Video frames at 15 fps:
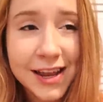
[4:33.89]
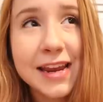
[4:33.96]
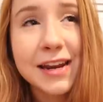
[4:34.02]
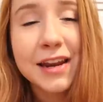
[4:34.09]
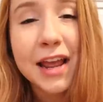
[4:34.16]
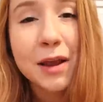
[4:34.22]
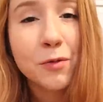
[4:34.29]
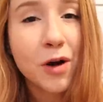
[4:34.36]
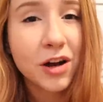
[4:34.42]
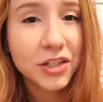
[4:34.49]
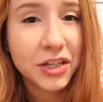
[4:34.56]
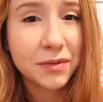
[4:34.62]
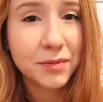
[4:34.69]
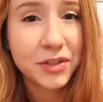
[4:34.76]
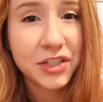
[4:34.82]
in a
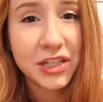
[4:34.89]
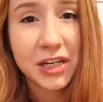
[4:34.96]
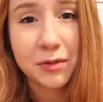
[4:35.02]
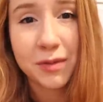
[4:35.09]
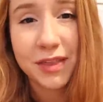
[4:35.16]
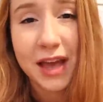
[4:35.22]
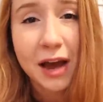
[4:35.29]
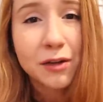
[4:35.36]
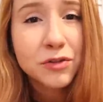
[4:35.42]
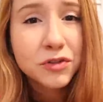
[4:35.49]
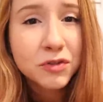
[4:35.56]
washing machine without